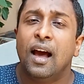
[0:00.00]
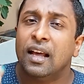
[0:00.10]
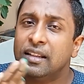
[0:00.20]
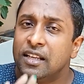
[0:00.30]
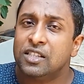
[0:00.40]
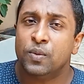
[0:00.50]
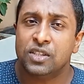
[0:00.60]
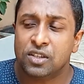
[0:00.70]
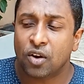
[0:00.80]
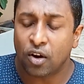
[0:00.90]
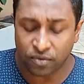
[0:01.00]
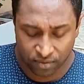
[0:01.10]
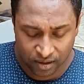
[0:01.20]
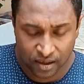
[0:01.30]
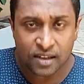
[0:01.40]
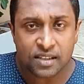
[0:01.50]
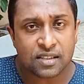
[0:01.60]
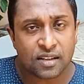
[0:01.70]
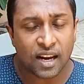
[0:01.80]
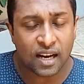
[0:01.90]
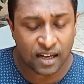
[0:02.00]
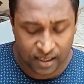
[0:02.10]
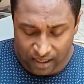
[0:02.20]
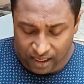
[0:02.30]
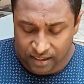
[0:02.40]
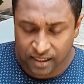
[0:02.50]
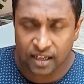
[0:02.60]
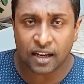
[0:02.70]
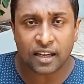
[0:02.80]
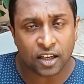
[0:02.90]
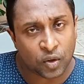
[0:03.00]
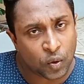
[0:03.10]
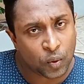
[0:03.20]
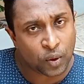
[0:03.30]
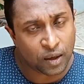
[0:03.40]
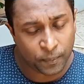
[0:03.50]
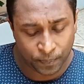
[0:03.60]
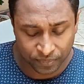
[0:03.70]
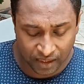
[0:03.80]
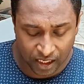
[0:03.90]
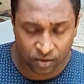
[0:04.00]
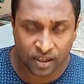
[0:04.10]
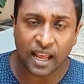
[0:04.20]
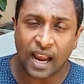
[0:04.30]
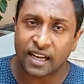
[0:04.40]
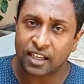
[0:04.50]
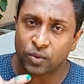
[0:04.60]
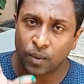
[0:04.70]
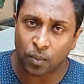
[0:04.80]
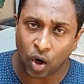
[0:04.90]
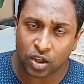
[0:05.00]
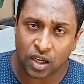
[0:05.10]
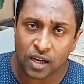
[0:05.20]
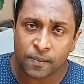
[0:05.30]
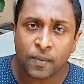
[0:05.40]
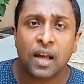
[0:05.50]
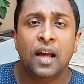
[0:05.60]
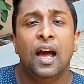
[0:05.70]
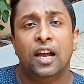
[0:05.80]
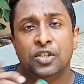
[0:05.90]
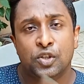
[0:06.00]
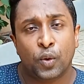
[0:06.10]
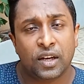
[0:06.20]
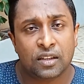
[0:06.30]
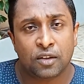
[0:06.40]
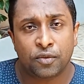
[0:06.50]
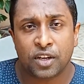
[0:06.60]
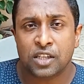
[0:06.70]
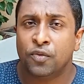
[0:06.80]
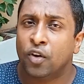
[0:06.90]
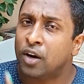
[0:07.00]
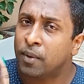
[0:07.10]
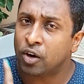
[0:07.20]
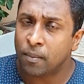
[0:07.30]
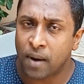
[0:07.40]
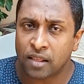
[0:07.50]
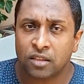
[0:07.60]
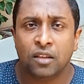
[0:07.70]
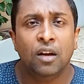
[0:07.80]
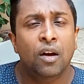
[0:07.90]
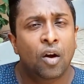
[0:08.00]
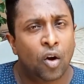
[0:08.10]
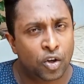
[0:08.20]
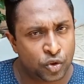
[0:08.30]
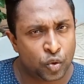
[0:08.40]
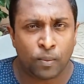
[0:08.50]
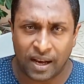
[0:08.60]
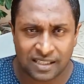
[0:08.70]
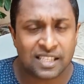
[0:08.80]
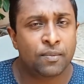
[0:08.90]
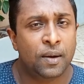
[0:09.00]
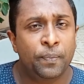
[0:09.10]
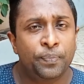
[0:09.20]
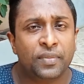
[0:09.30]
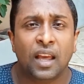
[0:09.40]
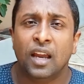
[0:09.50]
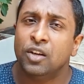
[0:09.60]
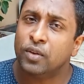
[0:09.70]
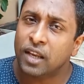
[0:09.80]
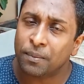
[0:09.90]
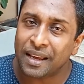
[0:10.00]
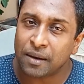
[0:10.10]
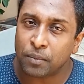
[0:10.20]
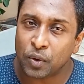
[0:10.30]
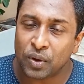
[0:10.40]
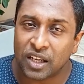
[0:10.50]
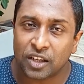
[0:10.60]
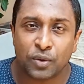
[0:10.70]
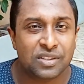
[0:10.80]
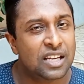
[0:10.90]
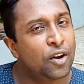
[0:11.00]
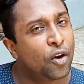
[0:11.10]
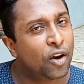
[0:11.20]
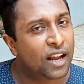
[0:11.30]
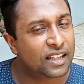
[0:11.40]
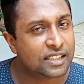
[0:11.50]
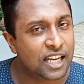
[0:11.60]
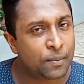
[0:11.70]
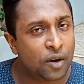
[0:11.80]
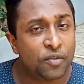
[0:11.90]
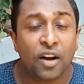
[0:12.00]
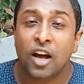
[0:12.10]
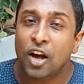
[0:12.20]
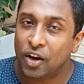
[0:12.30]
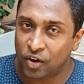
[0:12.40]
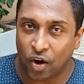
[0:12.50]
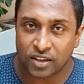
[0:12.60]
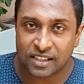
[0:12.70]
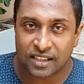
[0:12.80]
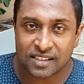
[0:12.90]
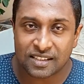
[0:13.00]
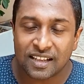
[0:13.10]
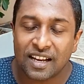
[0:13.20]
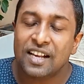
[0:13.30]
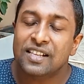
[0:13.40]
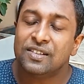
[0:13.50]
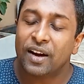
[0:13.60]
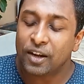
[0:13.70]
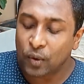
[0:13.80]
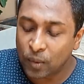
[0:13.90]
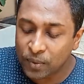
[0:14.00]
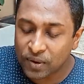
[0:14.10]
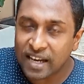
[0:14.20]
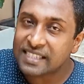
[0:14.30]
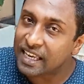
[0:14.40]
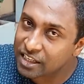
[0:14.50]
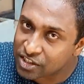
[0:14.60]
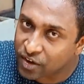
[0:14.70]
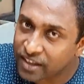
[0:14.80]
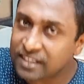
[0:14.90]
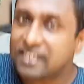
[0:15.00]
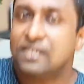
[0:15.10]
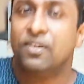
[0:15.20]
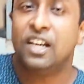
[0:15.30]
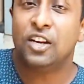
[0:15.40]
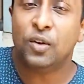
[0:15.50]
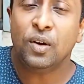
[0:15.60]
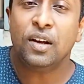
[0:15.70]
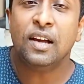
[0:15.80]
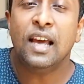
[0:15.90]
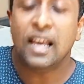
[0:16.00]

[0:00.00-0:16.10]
And then switch it off, strain it, and then let it cool. And you can add it to a bottle and store it in the fridge for about a month or two maximum. And you can make Blue Lagoons and all other type of cocktails. So I hope you guys enjoyed this video.